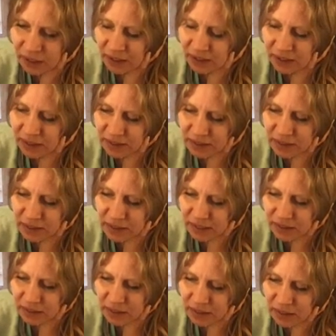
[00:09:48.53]
Let it
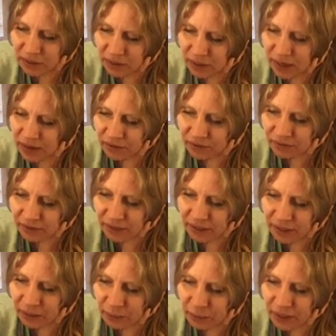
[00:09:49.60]
sink to the ground, feeling
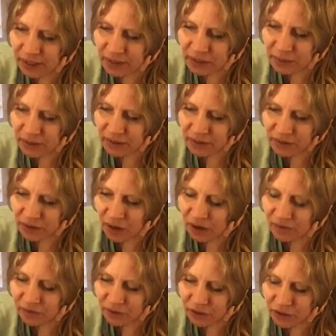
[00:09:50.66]
embraced by the
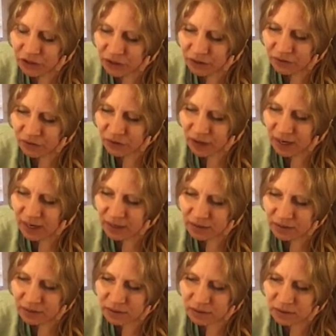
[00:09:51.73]
soft cushion of
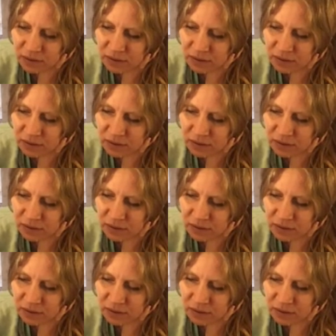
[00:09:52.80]
grass.